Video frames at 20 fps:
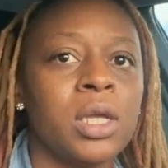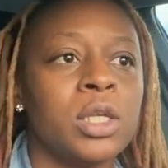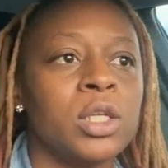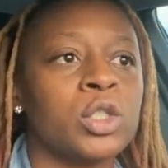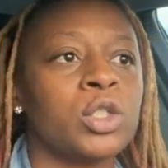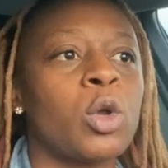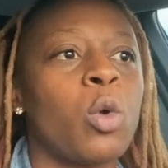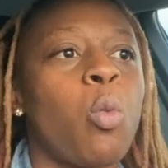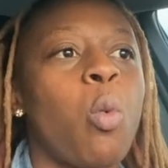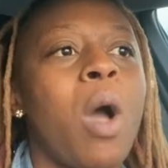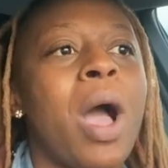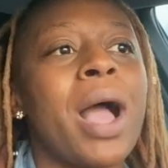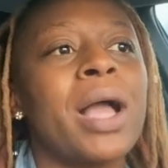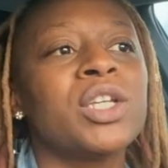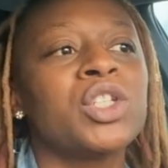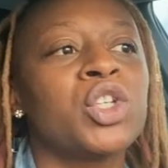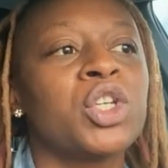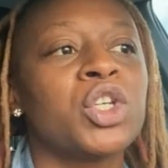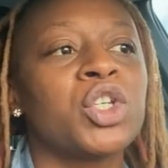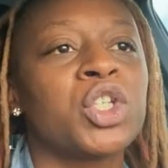So why
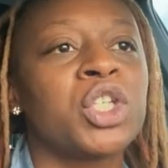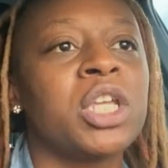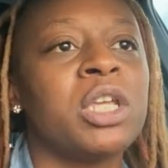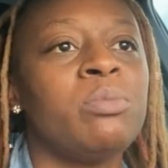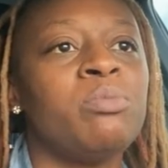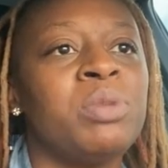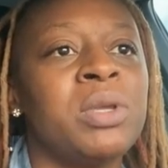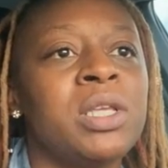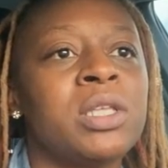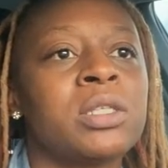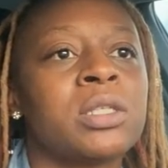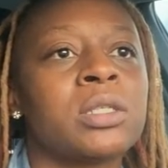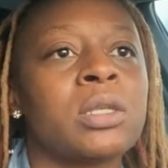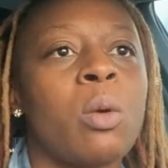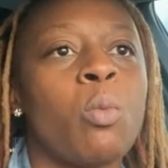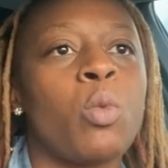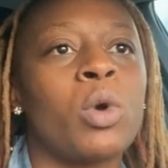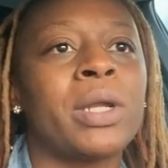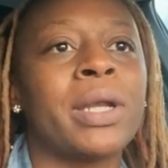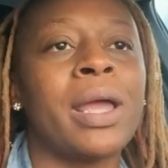should she be
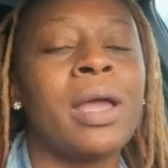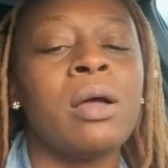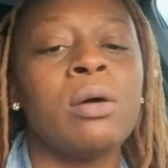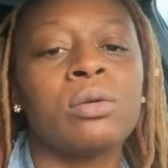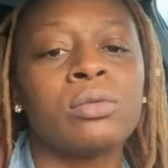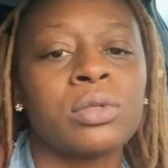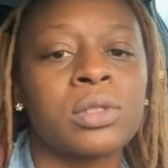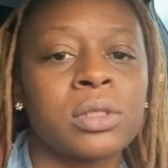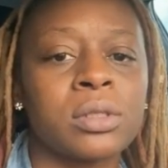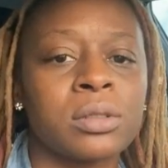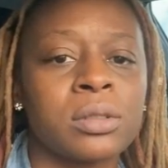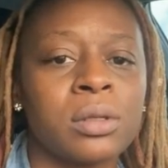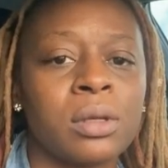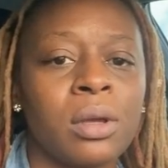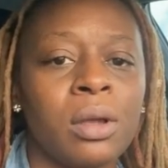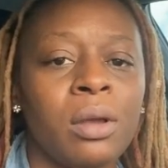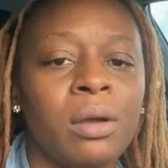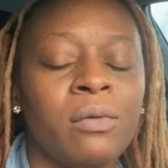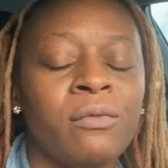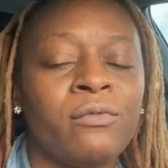someone else
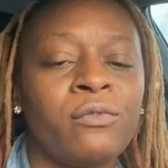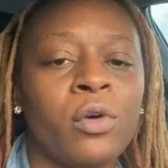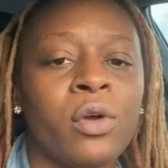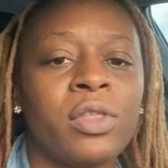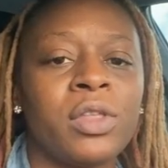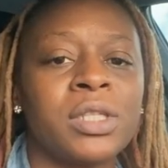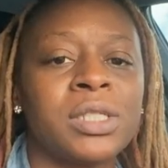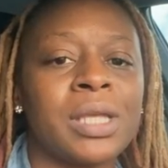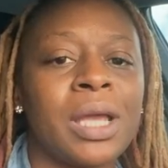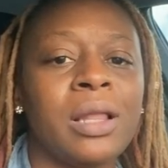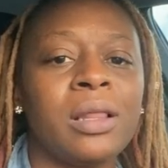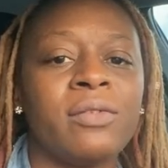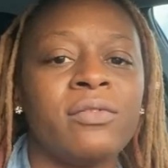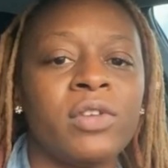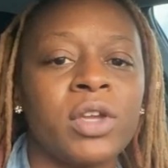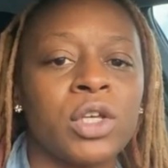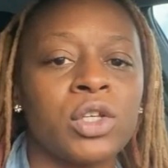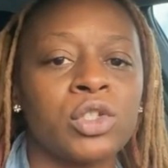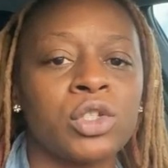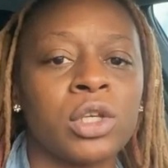for the
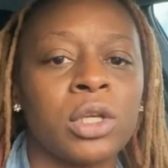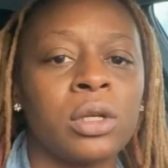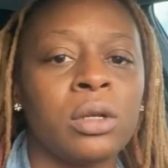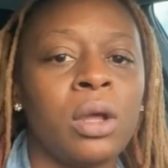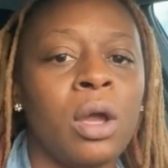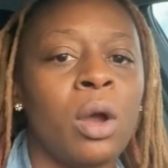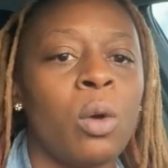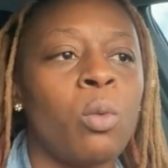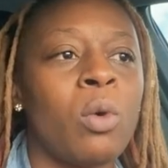television?